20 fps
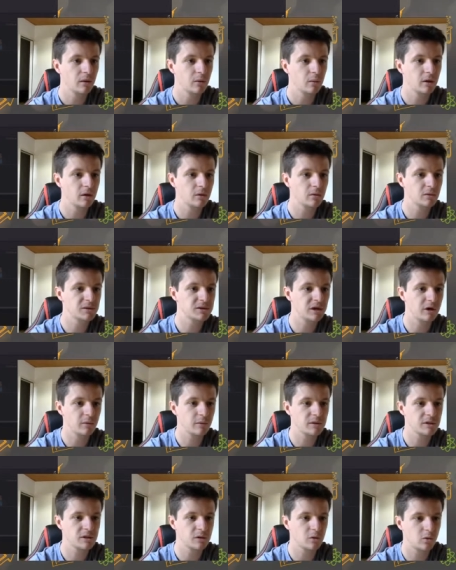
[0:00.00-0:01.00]
We can also go
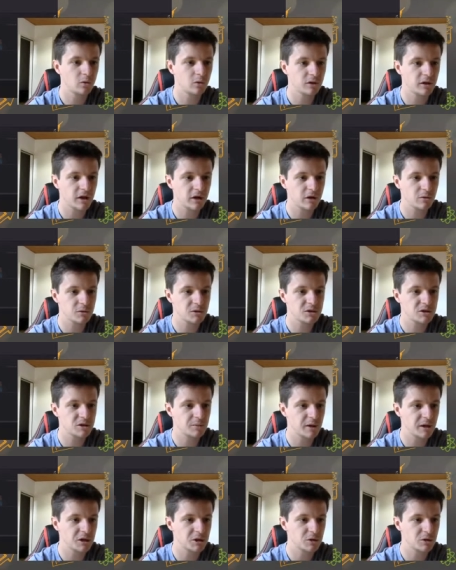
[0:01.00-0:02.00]
into audio just to
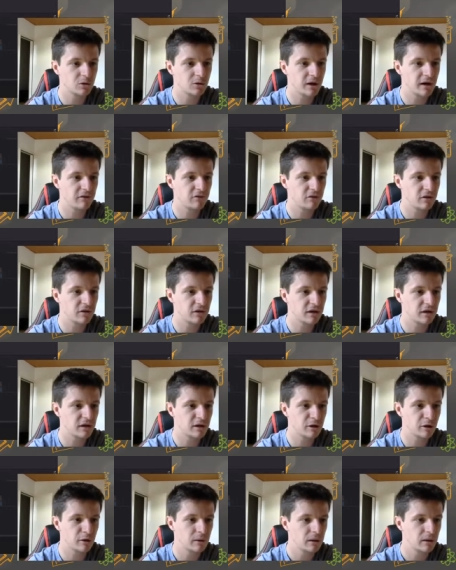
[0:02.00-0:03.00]
make sure
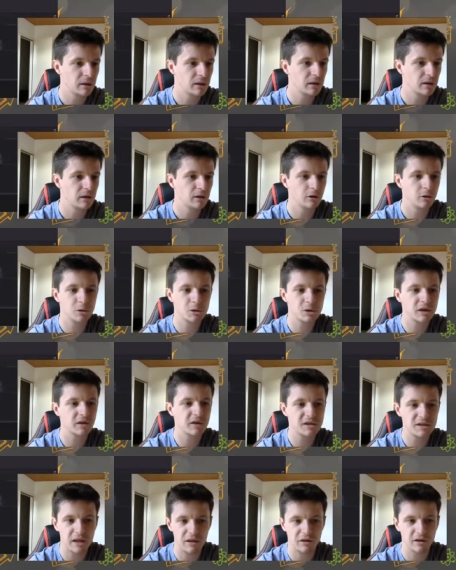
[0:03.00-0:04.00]
everything. Usually,
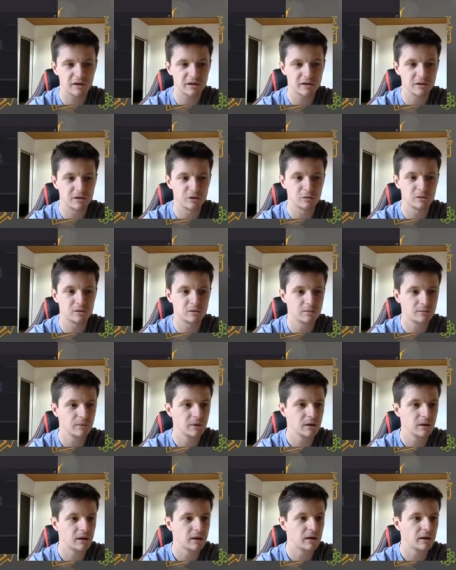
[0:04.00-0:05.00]
there's nothing to do
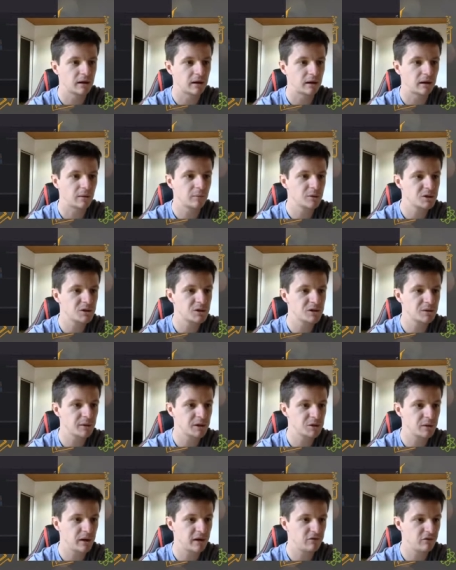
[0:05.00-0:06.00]
uh, but just to
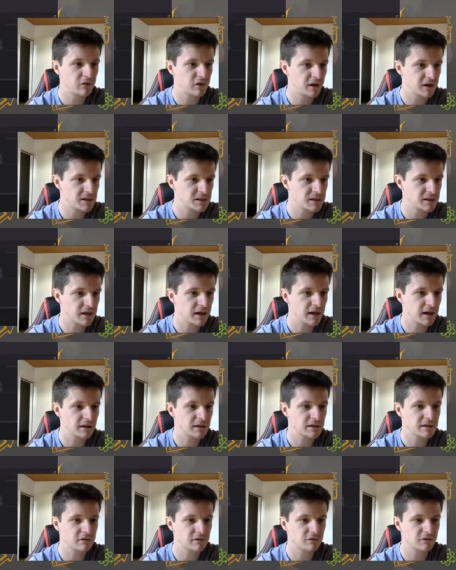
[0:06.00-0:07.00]
make sure everything is
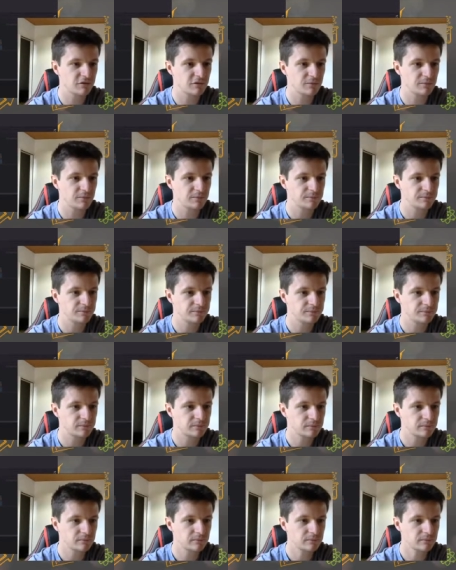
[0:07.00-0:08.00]
active.
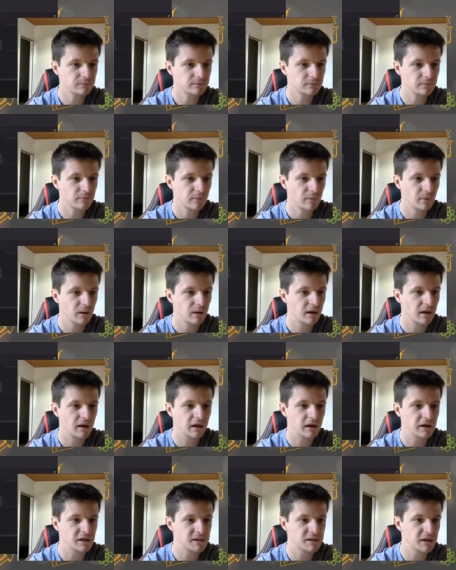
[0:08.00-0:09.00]

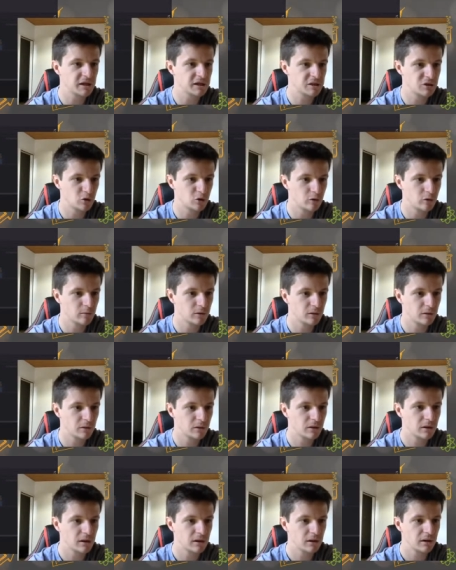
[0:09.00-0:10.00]
AAC is
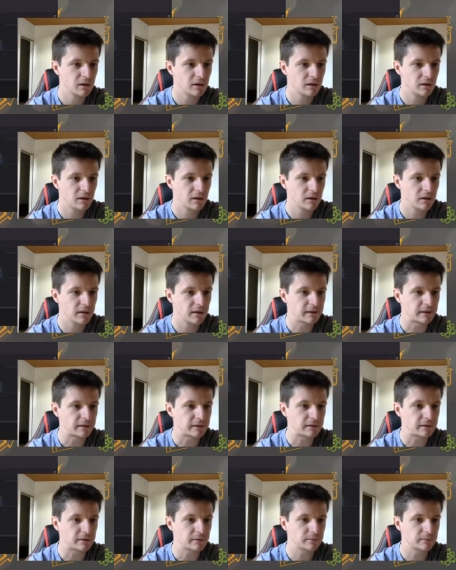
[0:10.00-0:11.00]
normal.
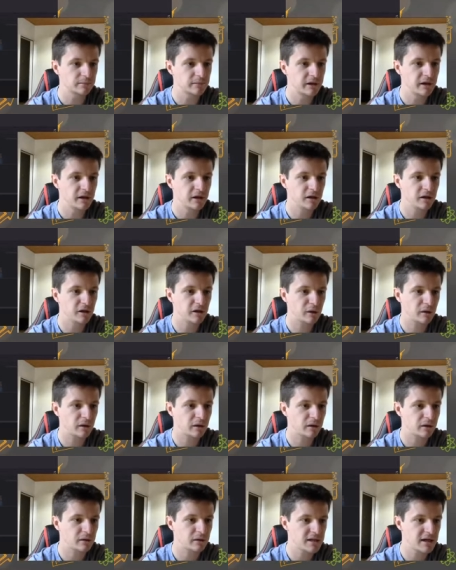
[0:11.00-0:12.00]
Uh, here,
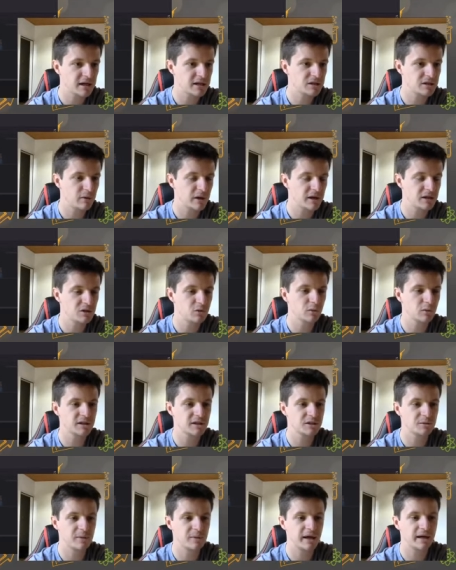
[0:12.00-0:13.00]
uh, data rate, you want it
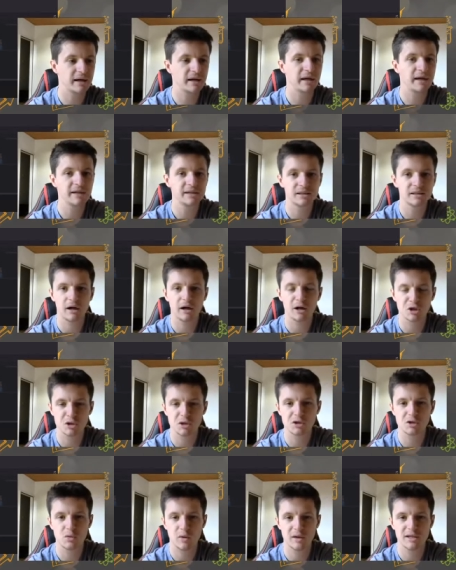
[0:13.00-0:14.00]
to be at least
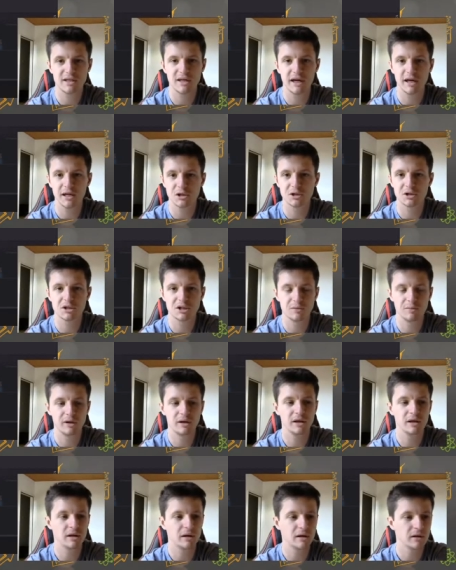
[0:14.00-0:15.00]
128 just to
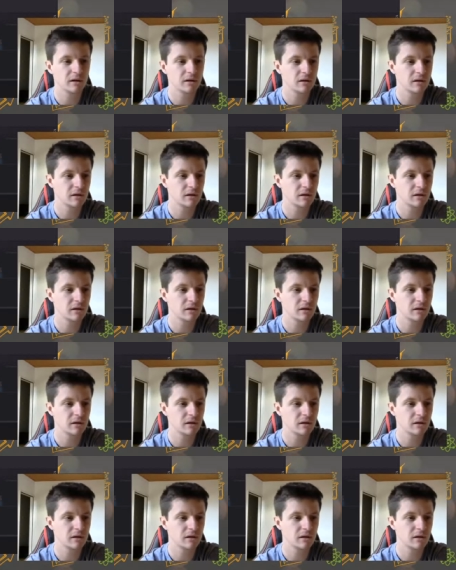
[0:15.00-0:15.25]
be